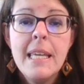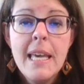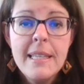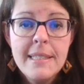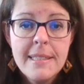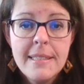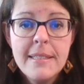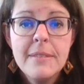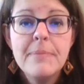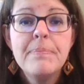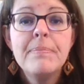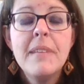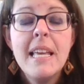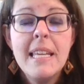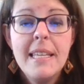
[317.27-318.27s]
Yes,
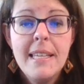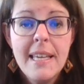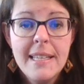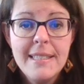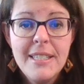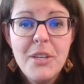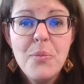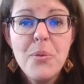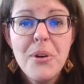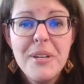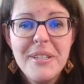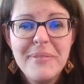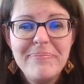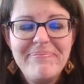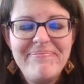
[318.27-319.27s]
yes, he
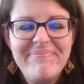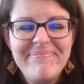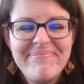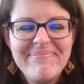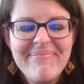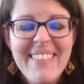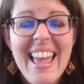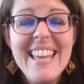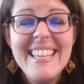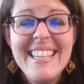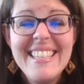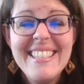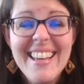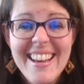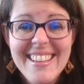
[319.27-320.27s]
would. And
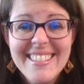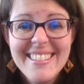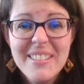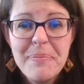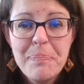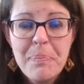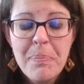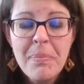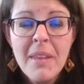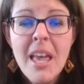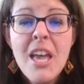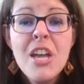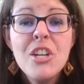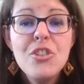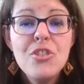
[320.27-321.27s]
he does.
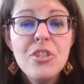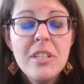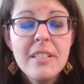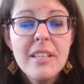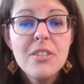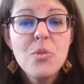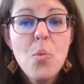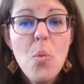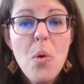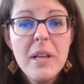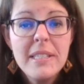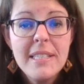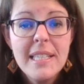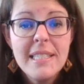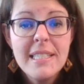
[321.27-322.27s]
Jesus
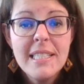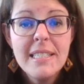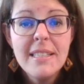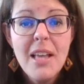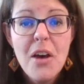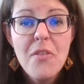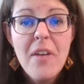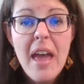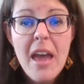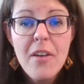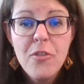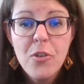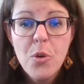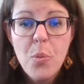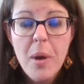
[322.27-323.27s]
wants us to love
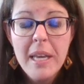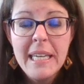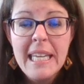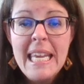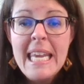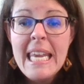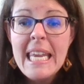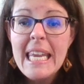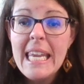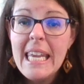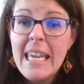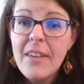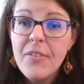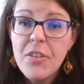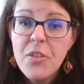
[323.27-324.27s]
everyone,
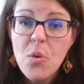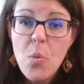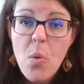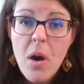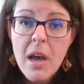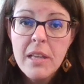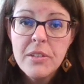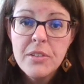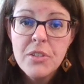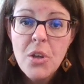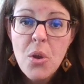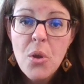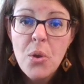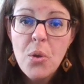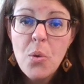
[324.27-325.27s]
even the ones
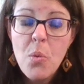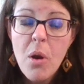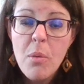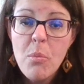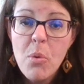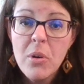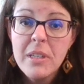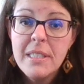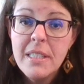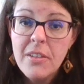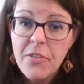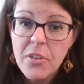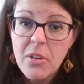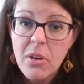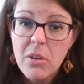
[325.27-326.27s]
who are more
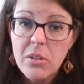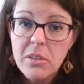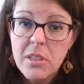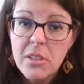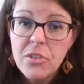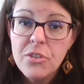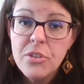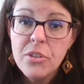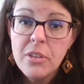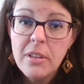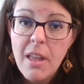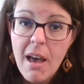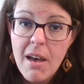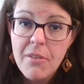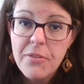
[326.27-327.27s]
difficult to
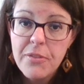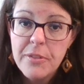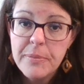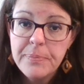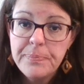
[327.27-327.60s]
love.